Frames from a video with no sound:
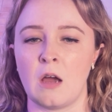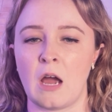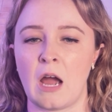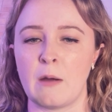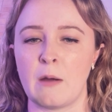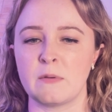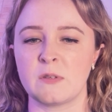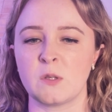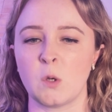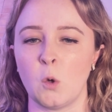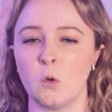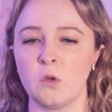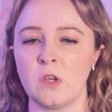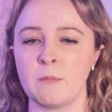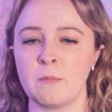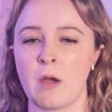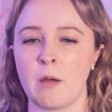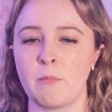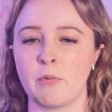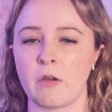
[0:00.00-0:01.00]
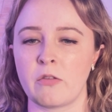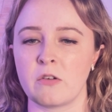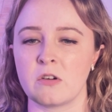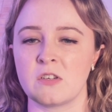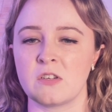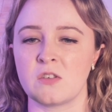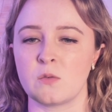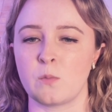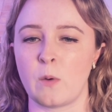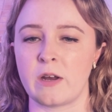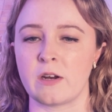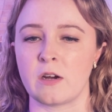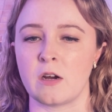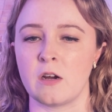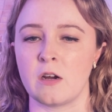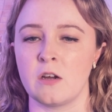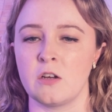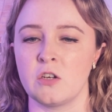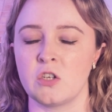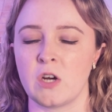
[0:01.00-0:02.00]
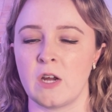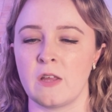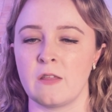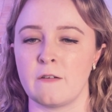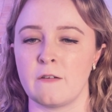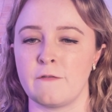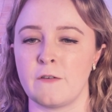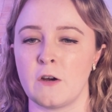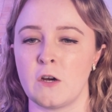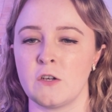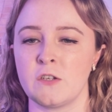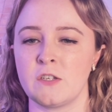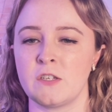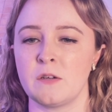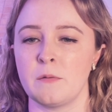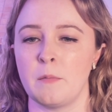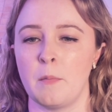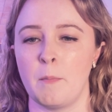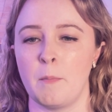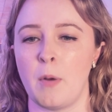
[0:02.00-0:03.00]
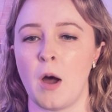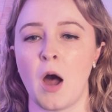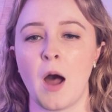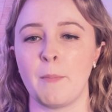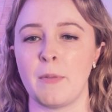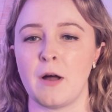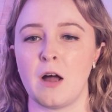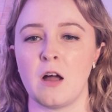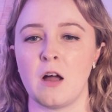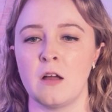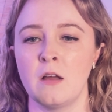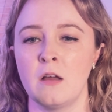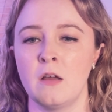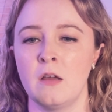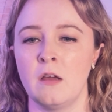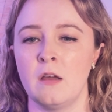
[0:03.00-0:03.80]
I was holding my brother's sweater during the first "Papa,"